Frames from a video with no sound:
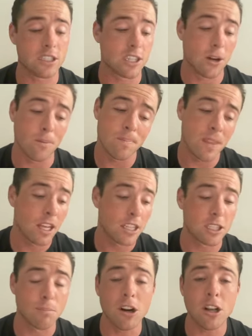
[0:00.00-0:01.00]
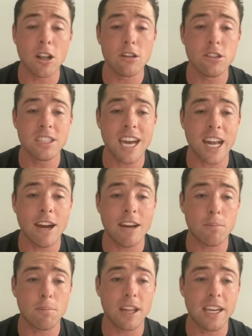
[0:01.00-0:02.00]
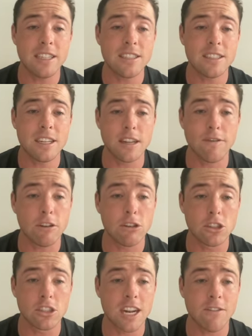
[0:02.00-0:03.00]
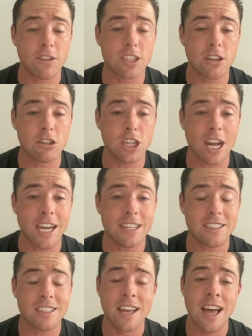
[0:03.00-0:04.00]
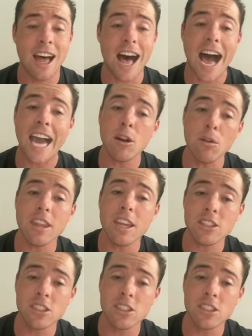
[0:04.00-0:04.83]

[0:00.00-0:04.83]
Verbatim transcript: So does Marco Luciano have a place in the future San Francisco Giants? I don't think